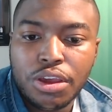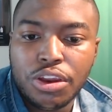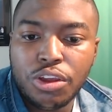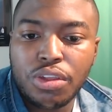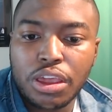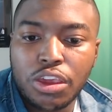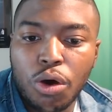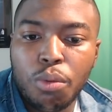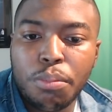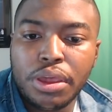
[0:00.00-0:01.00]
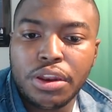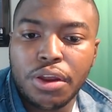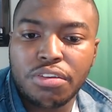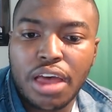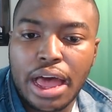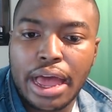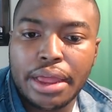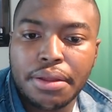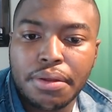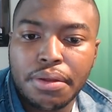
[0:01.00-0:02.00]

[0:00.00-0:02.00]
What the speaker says: Do you think Yo Millionaire's hot,